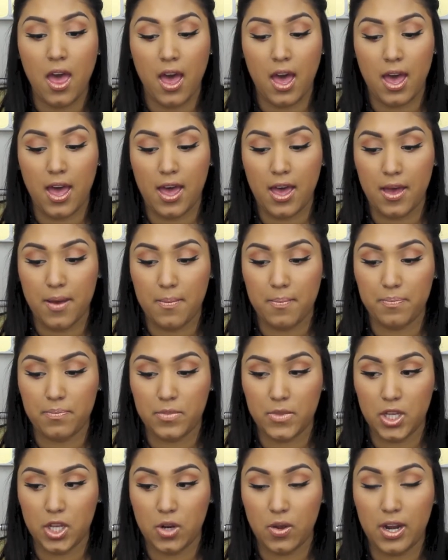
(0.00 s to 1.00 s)
um,
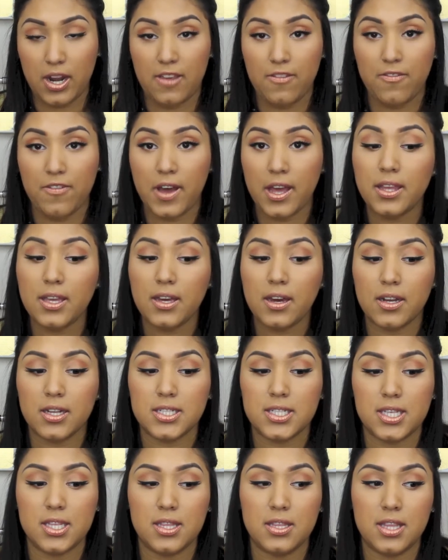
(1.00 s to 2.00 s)
you know, and I finally got
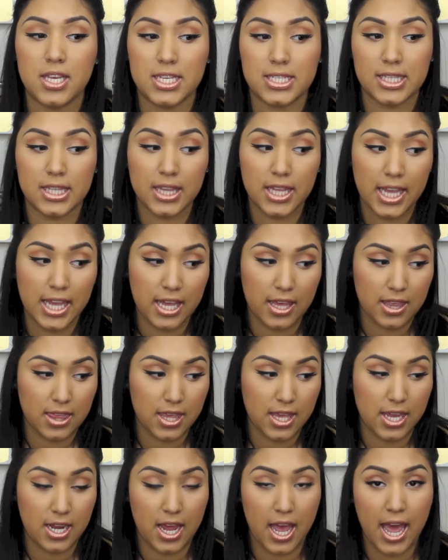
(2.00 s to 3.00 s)
it to this
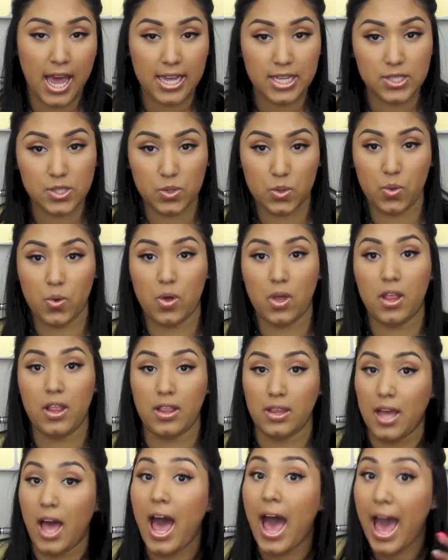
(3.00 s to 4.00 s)
length in high
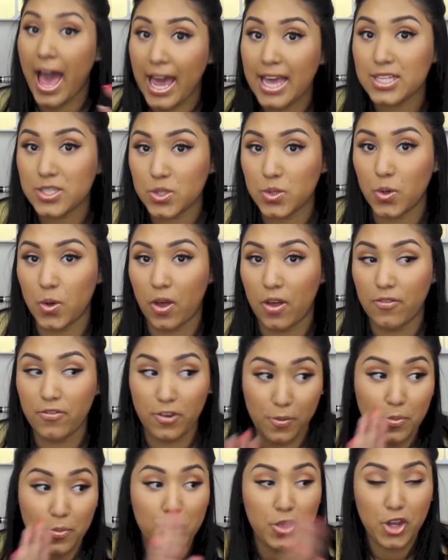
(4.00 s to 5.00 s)
school. High school,
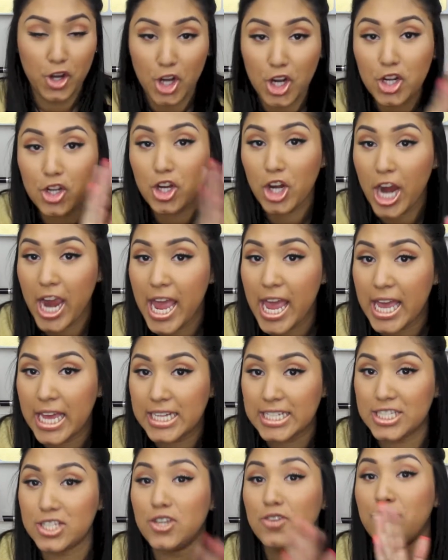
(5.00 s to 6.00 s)
from third
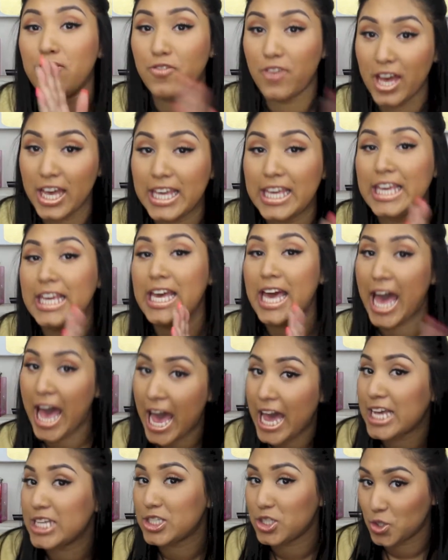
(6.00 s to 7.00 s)
grade to fucking
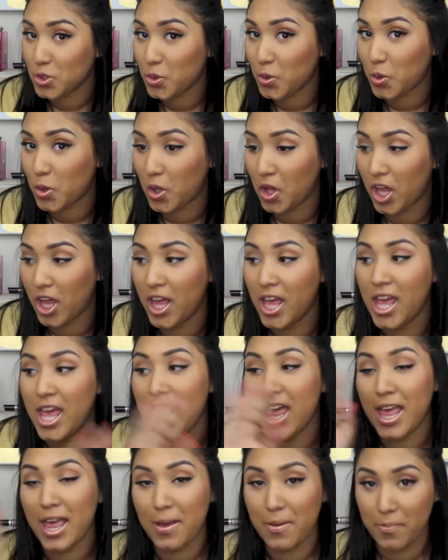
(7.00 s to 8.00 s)
high school,
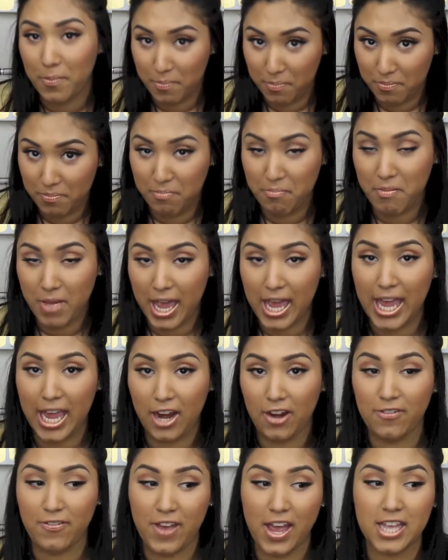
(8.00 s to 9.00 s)
my
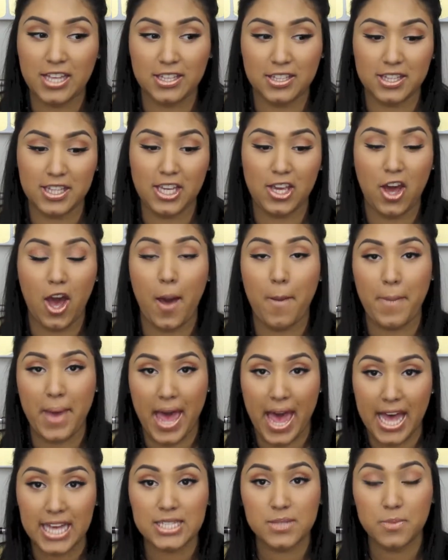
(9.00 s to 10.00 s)
hair finally got
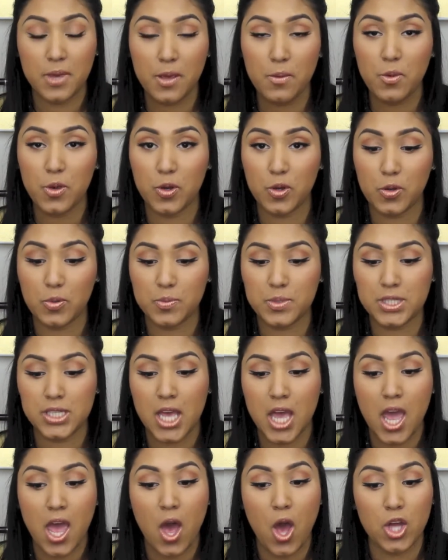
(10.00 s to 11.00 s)
past my boobs
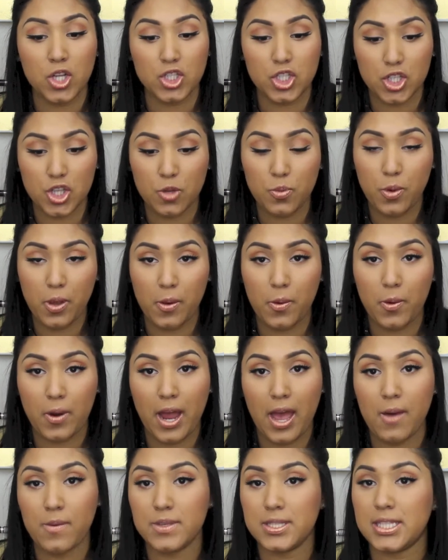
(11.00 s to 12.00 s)
to the point where
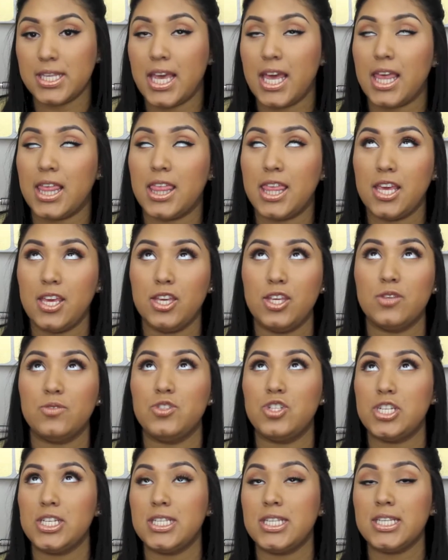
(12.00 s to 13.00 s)
I was like, thank
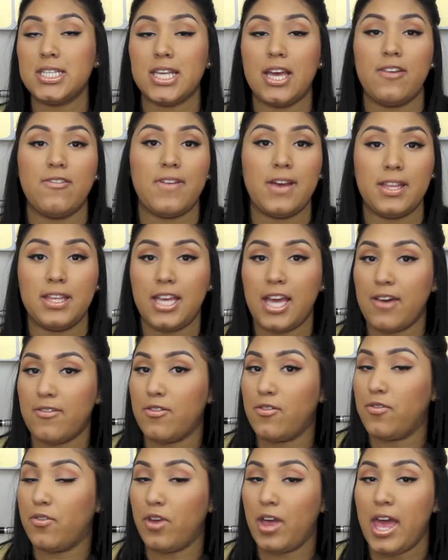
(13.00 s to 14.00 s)
you, Jesus, I finally have
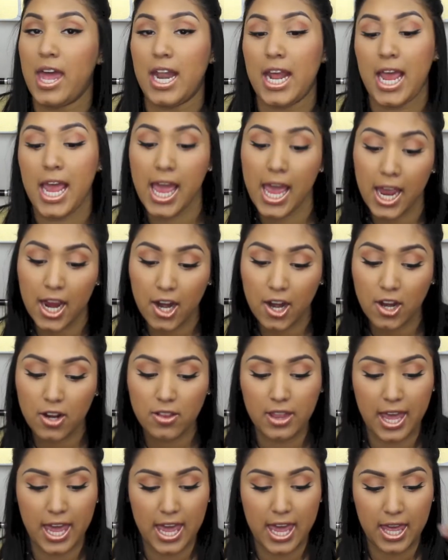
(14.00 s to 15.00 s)
a full head of
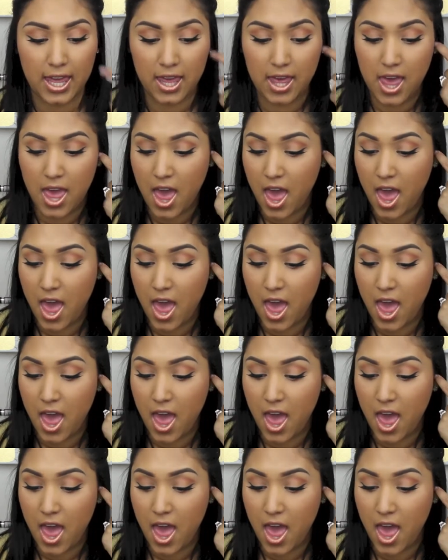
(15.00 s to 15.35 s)
hair. Like,